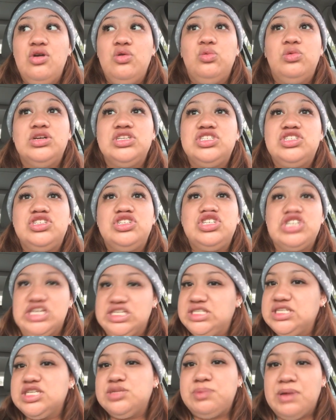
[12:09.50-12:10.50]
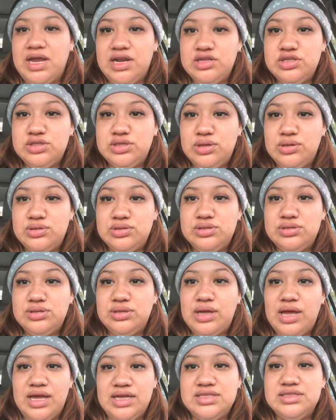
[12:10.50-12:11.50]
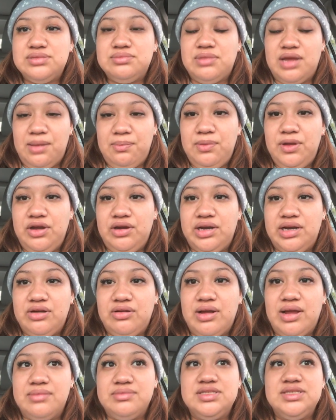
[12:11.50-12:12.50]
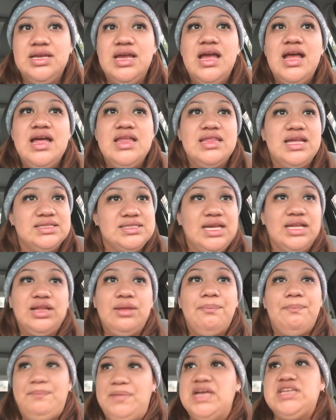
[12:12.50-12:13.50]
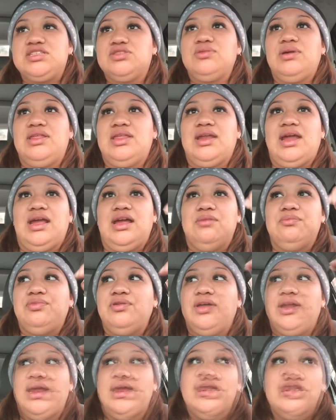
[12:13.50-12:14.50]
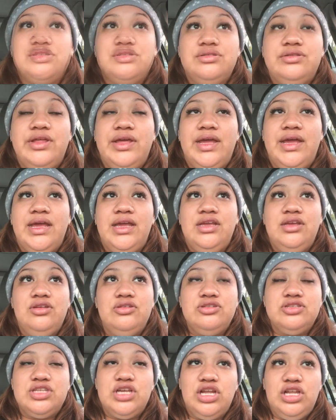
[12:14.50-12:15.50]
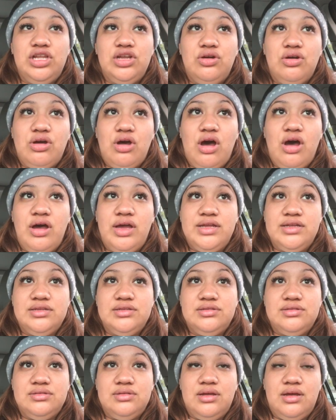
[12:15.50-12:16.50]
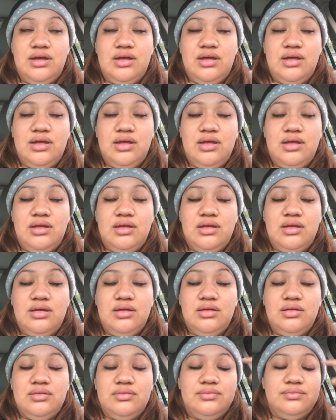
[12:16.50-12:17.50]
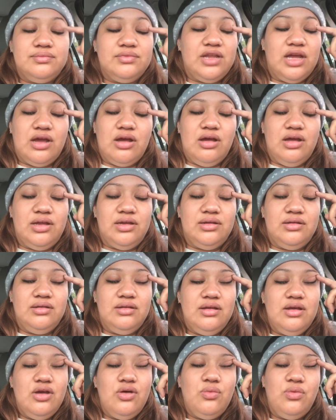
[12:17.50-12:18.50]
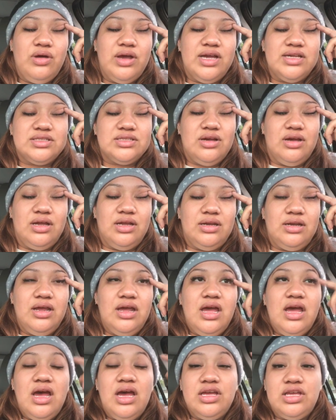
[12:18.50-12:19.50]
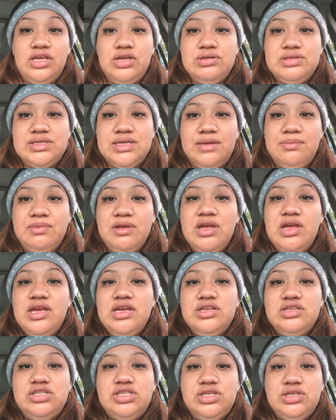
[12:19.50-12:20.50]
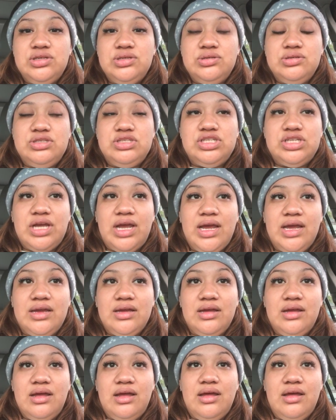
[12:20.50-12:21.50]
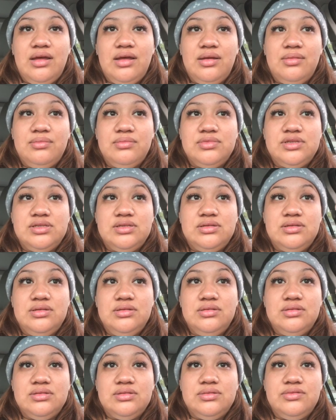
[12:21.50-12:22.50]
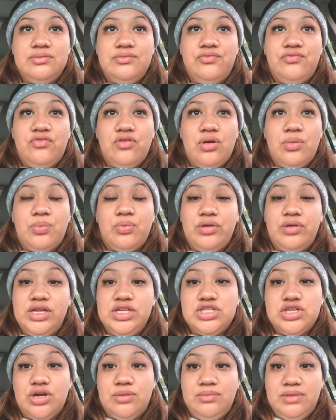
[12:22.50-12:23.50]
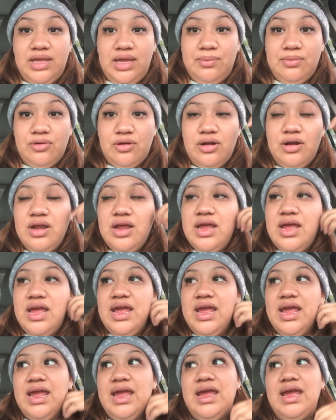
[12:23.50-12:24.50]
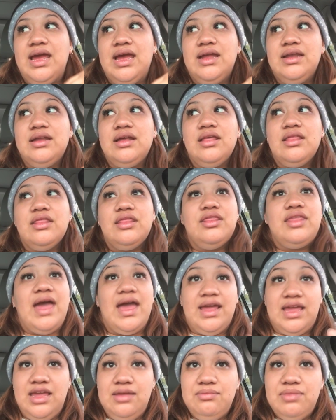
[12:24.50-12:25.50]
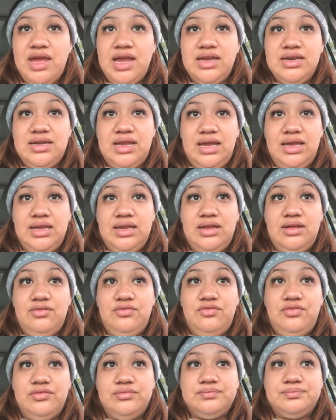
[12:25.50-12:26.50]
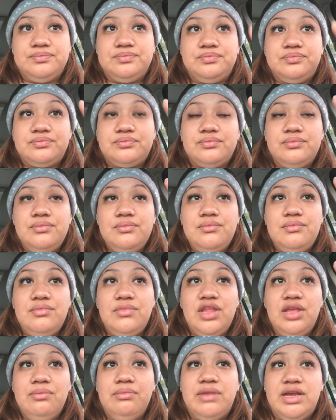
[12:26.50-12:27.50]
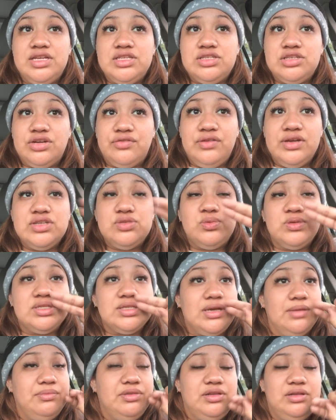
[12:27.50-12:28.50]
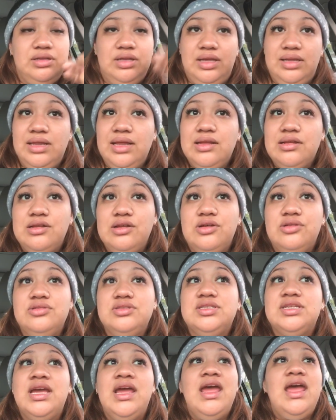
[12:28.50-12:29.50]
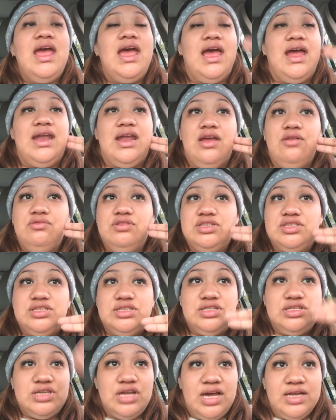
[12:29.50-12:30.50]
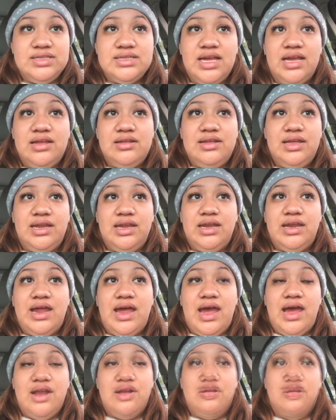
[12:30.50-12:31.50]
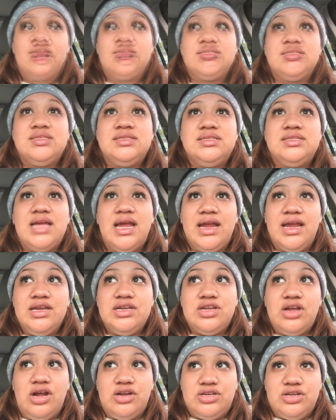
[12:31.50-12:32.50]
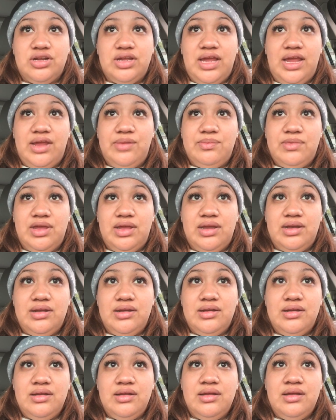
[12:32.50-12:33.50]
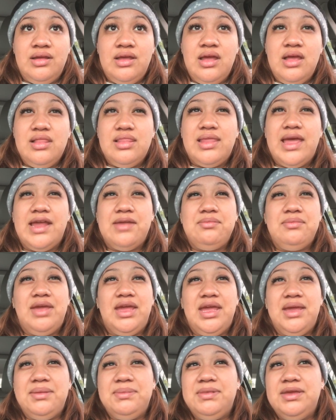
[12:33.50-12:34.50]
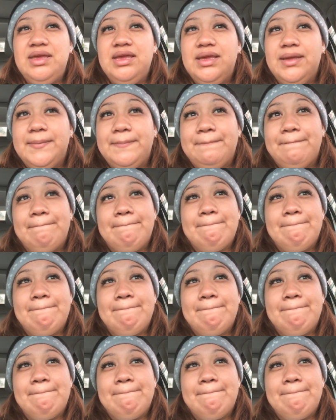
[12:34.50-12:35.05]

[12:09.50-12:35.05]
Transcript: was just as bad as my period cramps. That's like the best way that I can put it. They used a little cotton, not cotton, what has cotton, a Q-tip to check for preterm labor, and that came back negative. My cervix was completely closed and I was not dilated at all. And a second doctor came in, like maybe